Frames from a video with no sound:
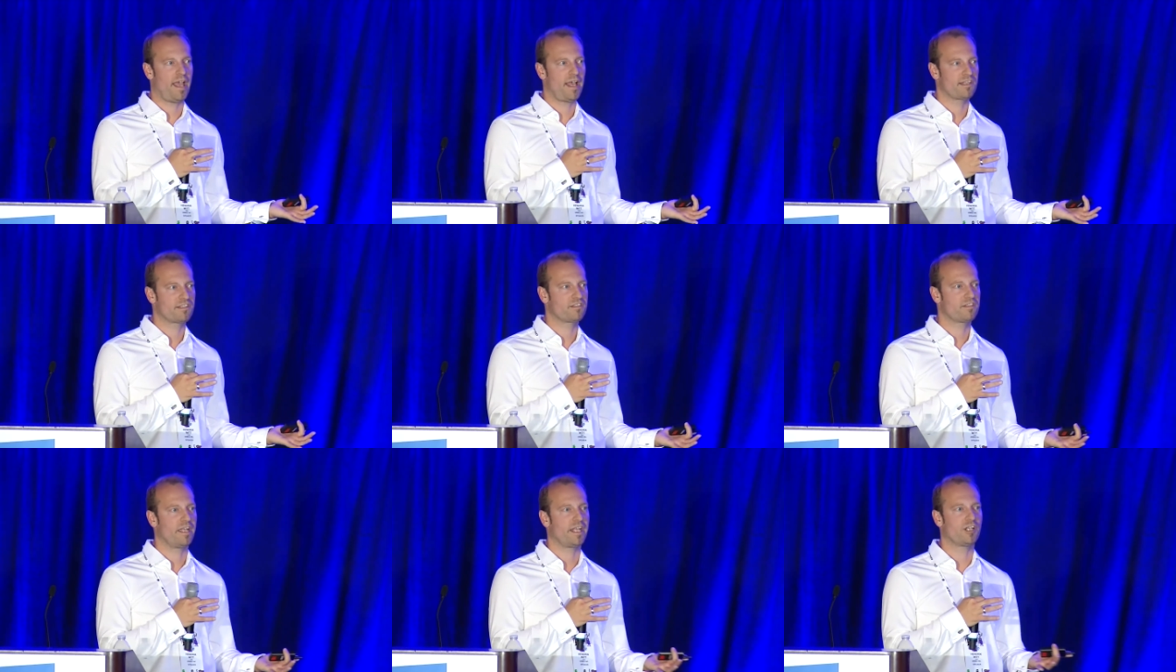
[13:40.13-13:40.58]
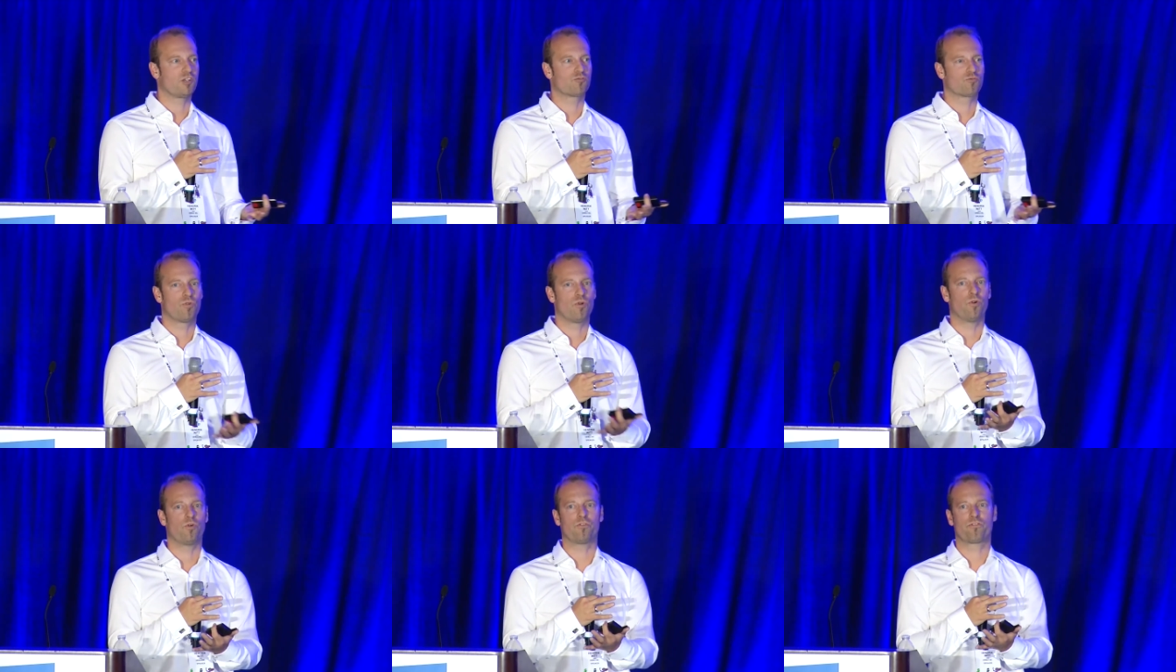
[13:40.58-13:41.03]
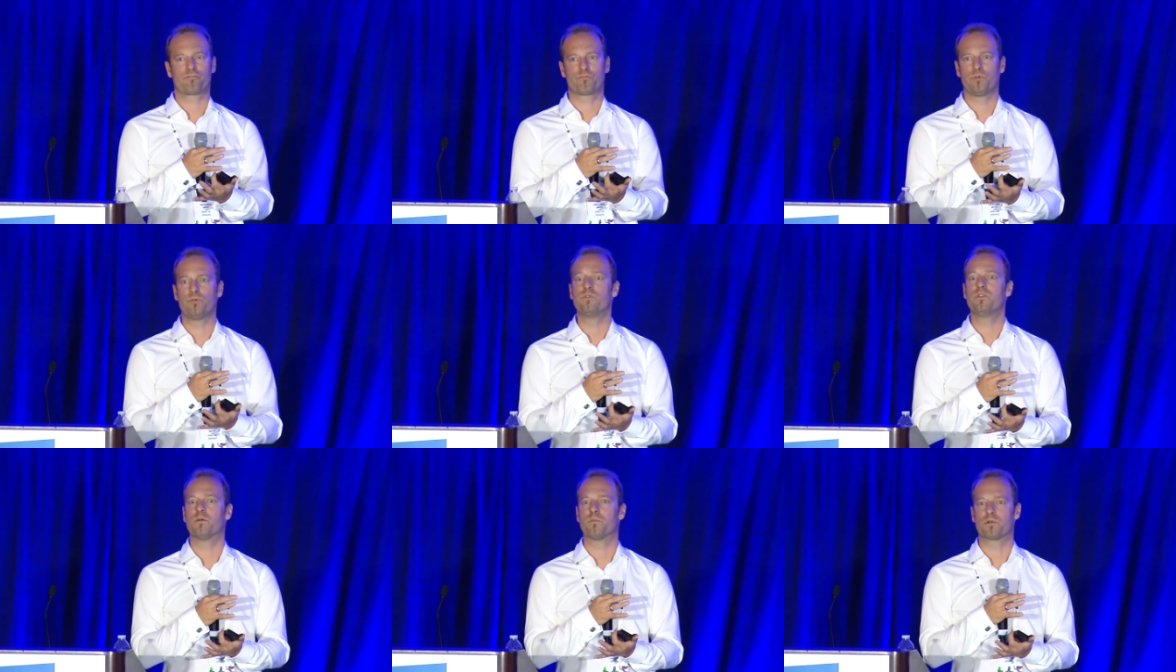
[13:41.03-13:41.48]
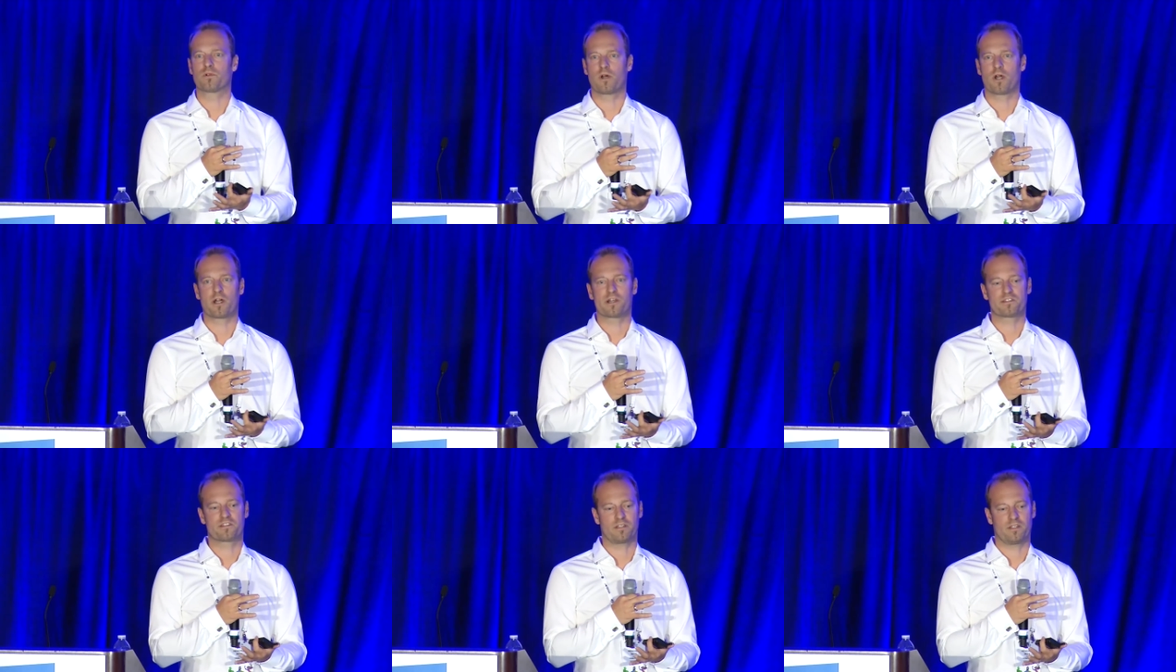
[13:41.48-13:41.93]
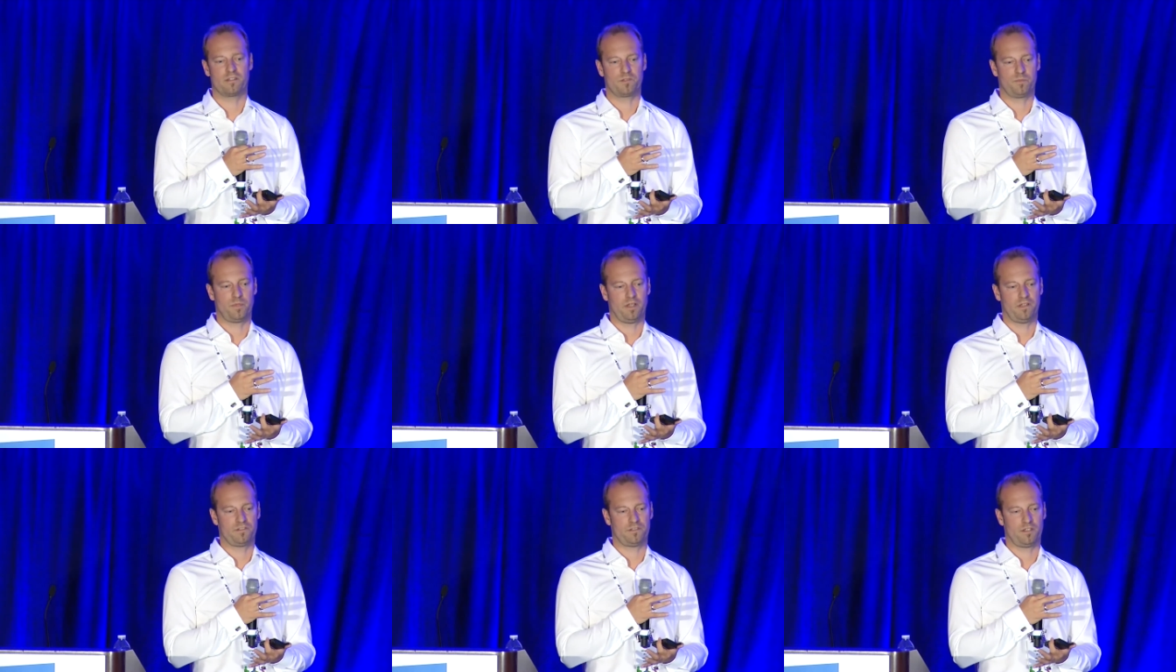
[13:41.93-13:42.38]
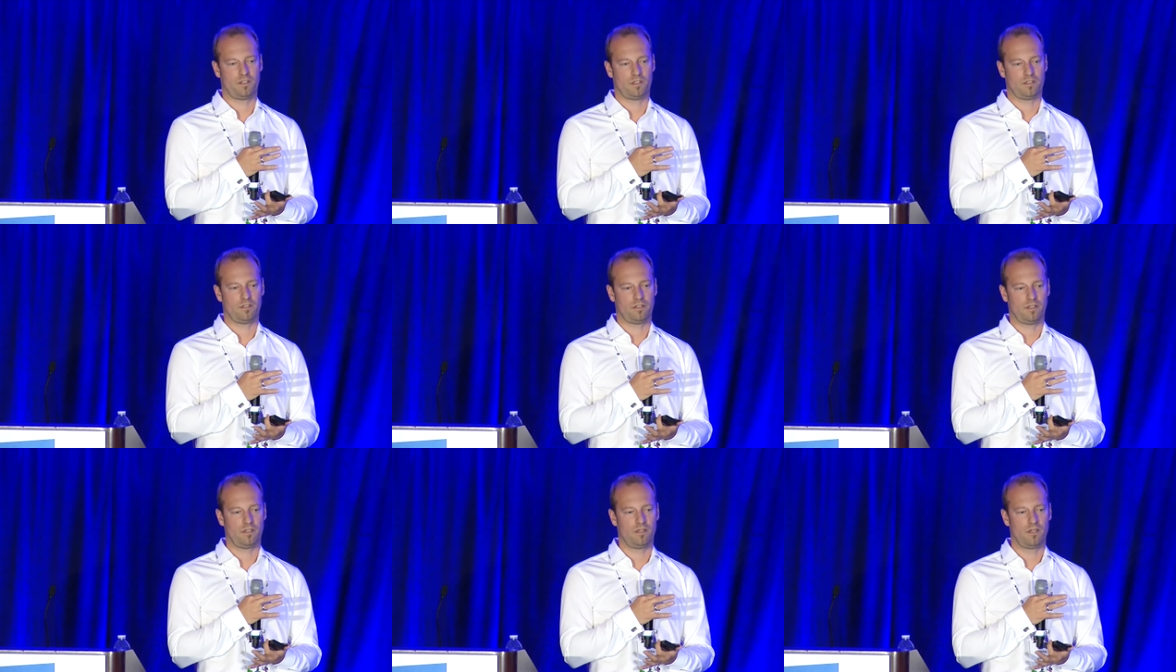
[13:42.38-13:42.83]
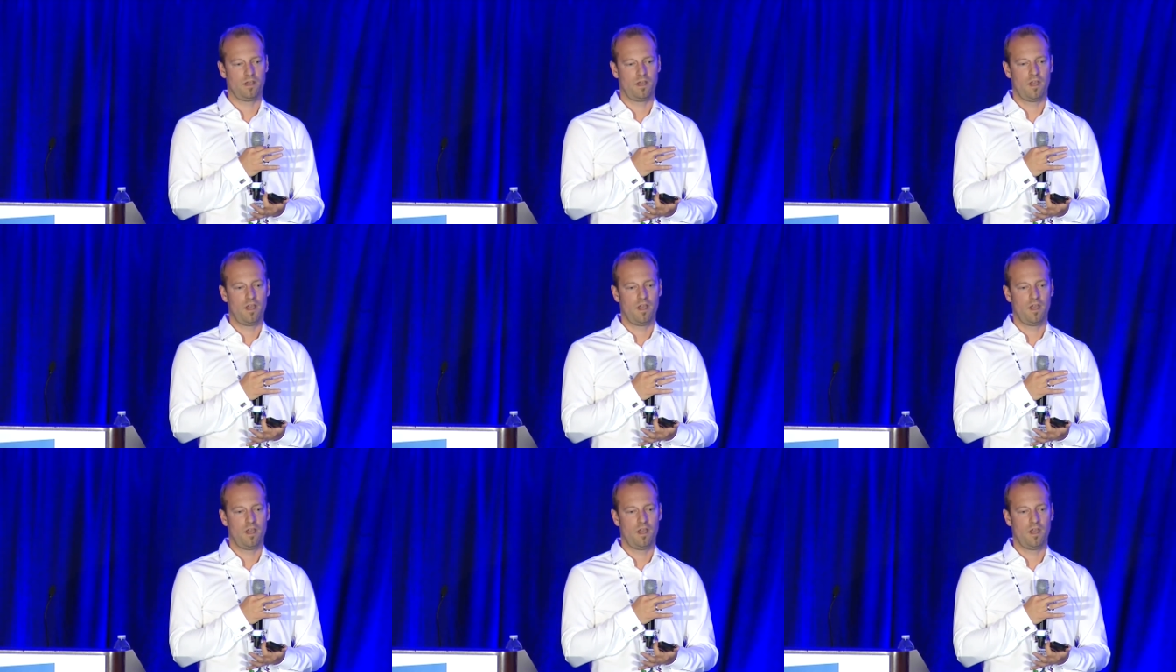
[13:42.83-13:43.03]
as they grow through the process basically.